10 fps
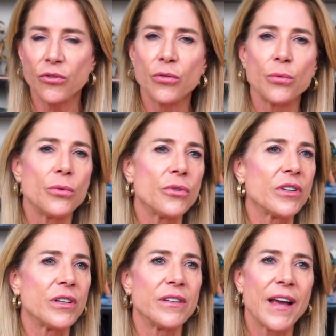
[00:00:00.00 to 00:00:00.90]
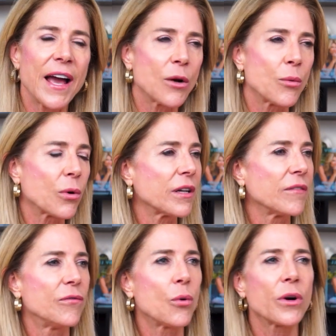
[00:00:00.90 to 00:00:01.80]
tools and tech
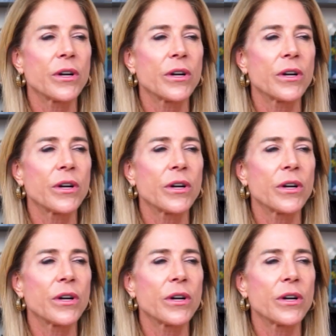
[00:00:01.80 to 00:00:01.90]
working for